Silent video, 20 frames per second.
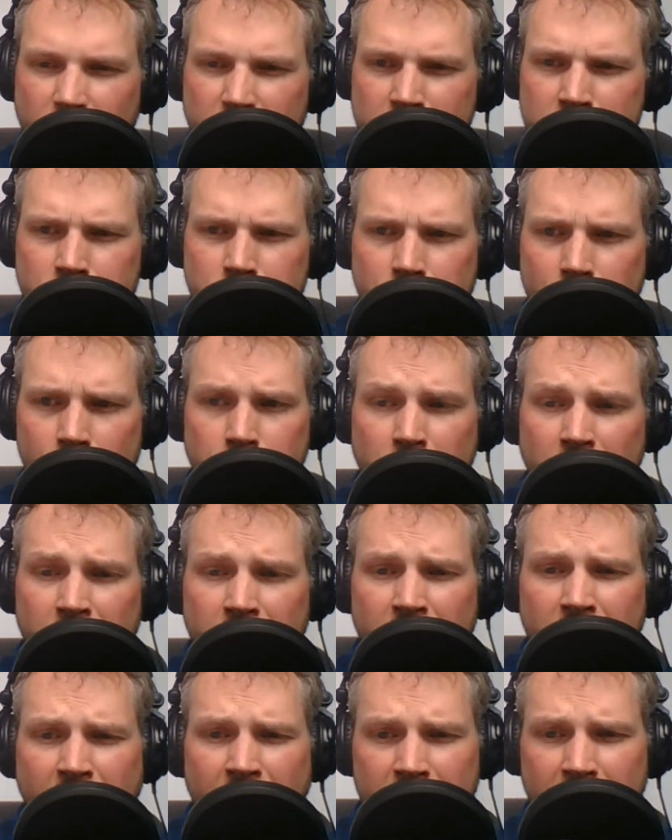And so
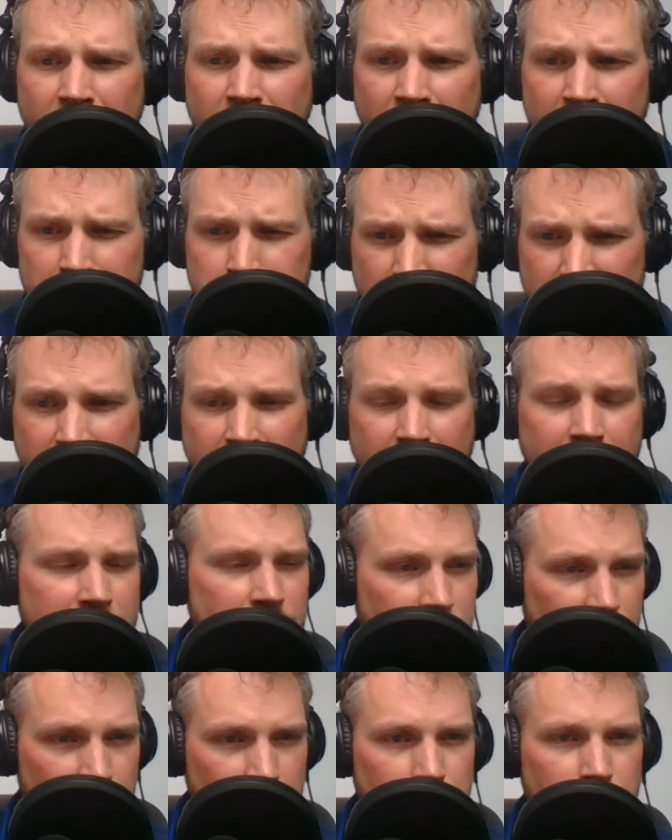I began
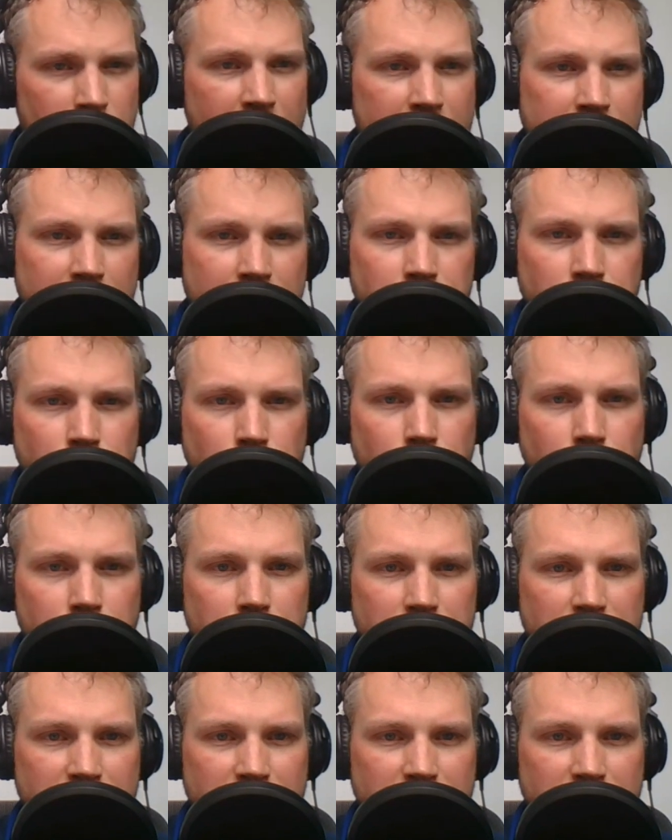chiropractic school